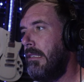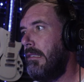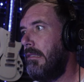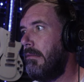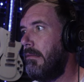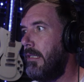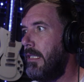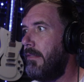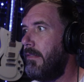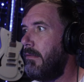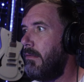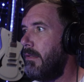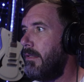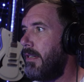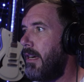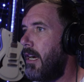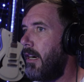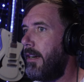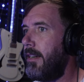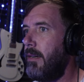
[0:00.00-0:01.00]
whatever we're
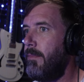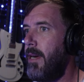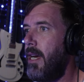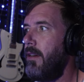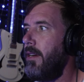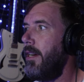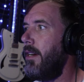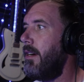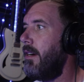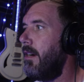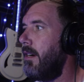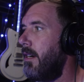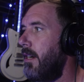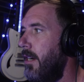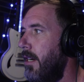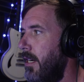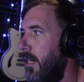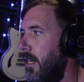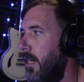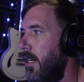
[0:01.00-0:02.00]
talking about here,
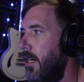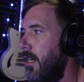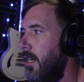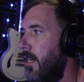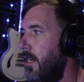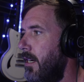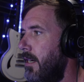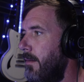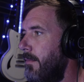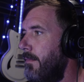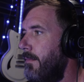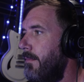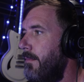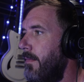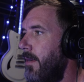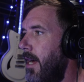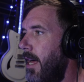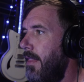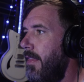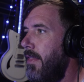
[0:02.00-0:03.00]
I
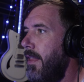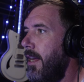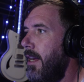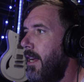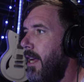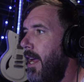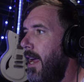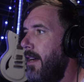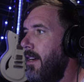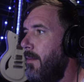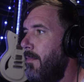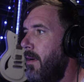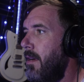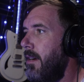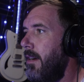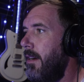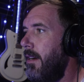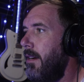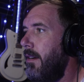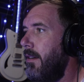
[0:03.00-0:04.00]
think
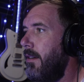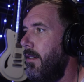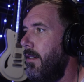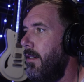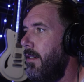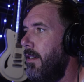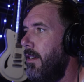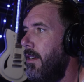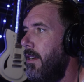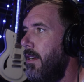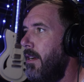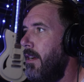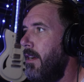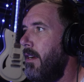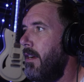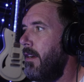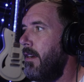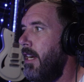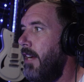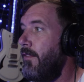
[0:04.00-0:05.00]
anybody,
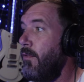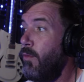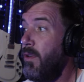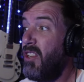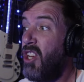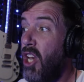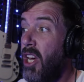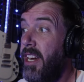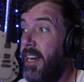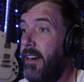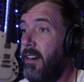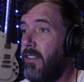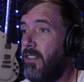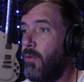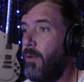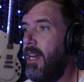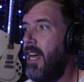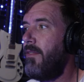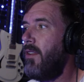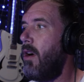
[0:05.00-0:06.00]
even with good ears,
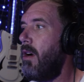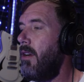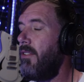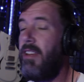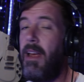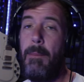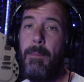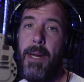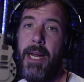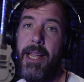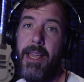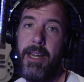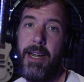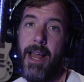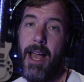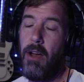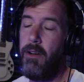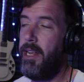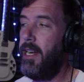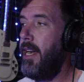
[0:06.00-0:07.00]
would have a hard time picking it
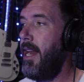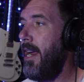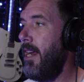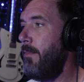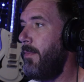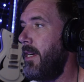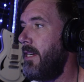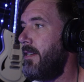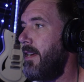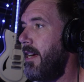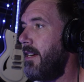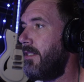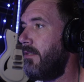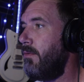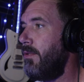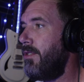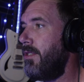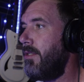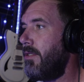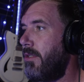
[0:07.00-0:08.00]
out in an A/B test,
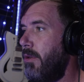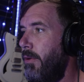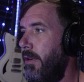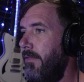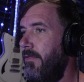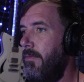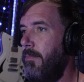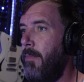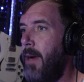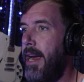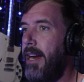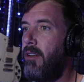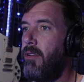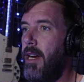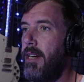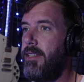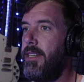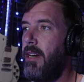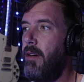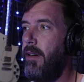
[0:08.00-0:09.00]
which is sort of my
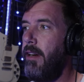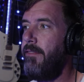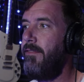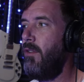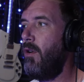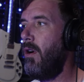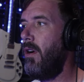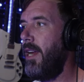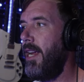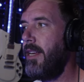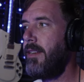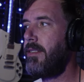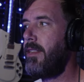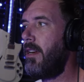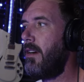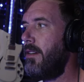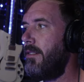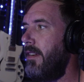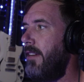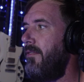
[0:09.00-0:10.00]
criteria for, is
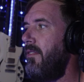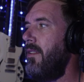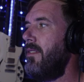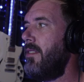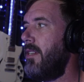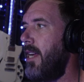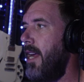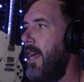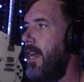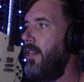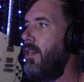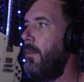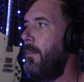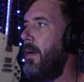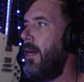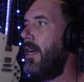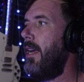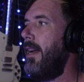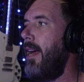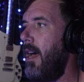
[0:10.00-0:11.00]
there a difference? Can you
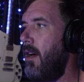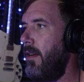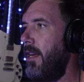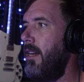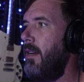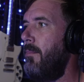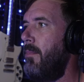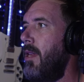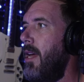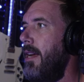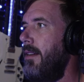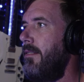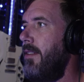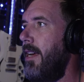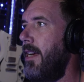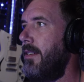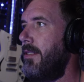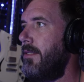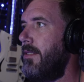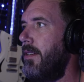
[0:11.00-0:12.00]
pick it out in a blind
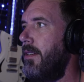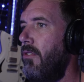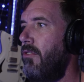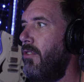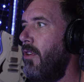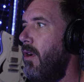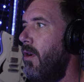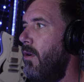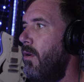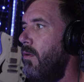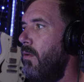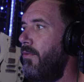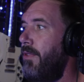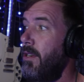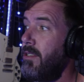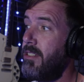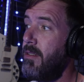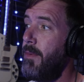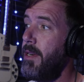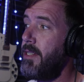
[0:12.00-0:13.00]
test? So
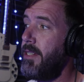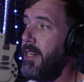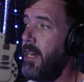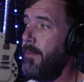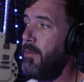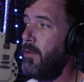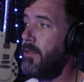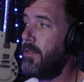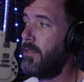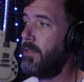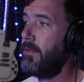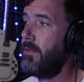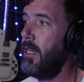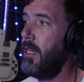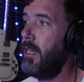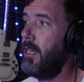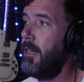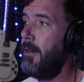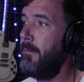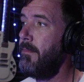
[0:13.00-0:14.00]
there's some examples.
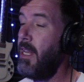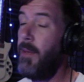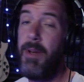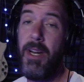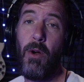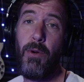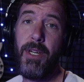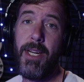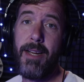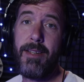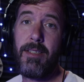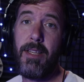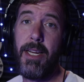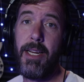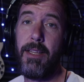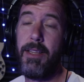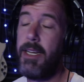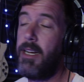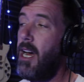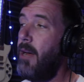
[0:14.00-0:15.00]
Let me know what you guys
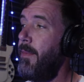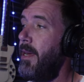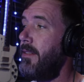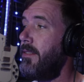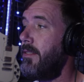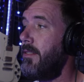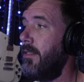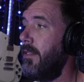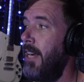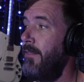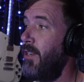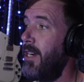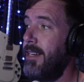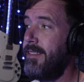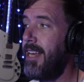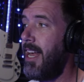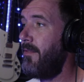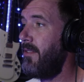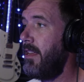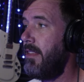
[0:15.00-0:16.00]
think in the comments. If you
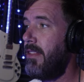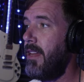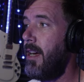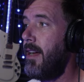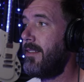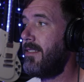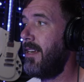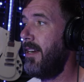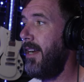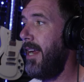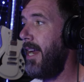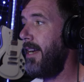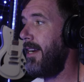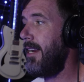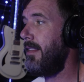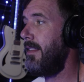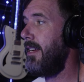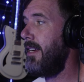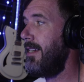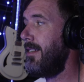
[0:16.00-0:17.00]
guys have any thoughts on any
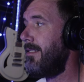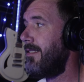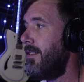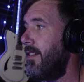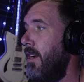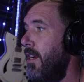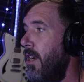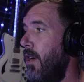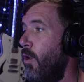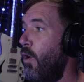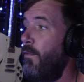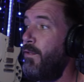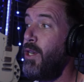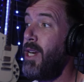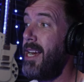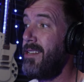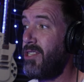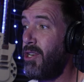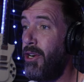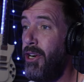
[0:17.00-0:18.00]
of these, or if you
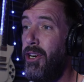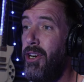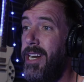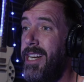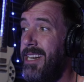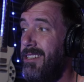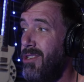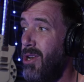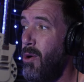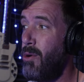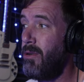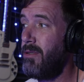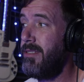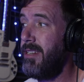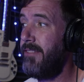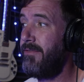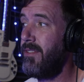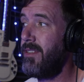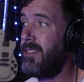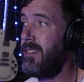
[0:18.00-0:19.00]
guys heard any tonal
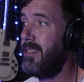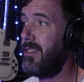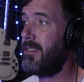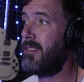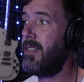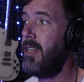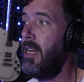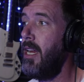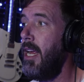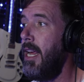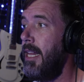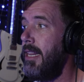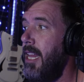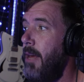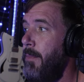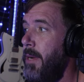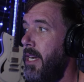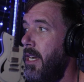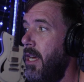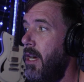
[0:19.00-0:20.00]
differences,
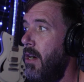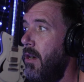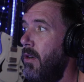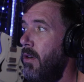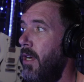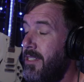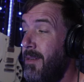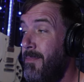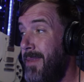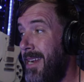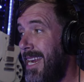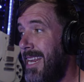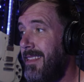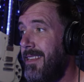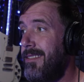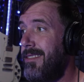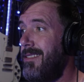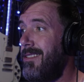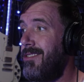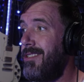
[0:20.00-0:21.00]
let me know. To me,
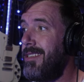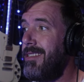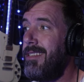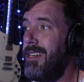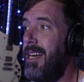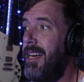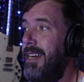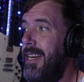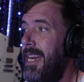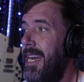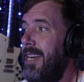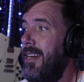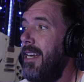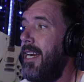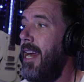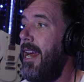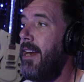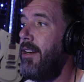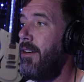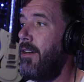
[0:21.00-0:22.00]
this is just an
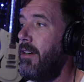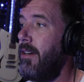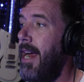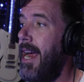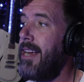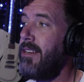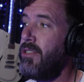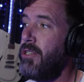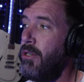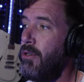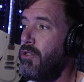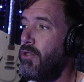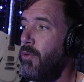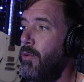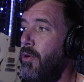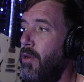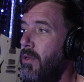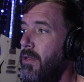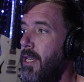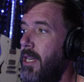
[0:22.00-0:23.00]
indicator, as
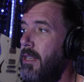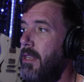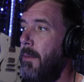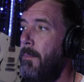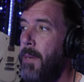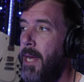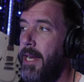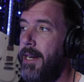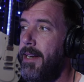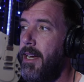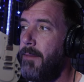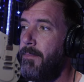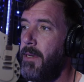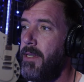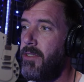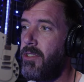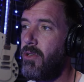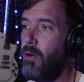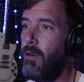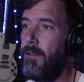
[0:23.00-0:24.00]
usual, that the pickup
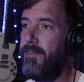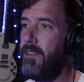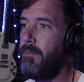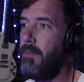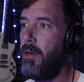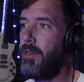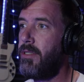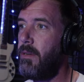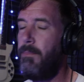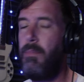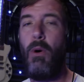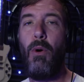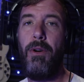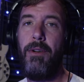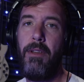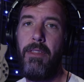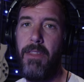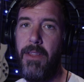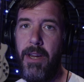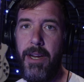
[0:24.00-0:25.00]
is sort of the most
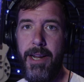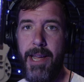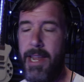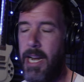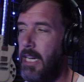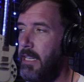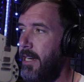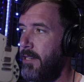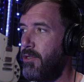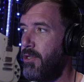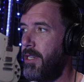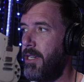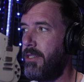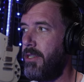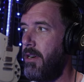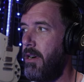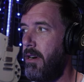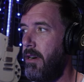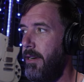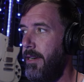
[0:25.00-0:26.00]
important thing in electric
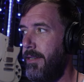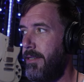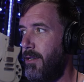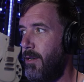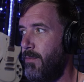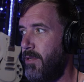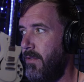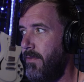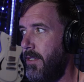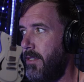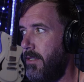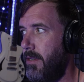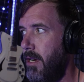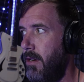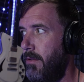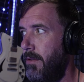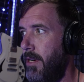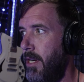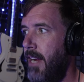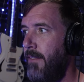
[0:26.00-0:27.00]
guitar in terms of its
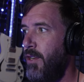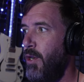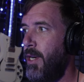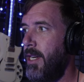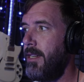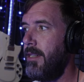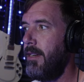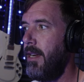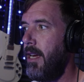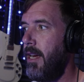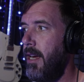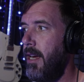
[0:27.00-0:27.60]
tone. If you can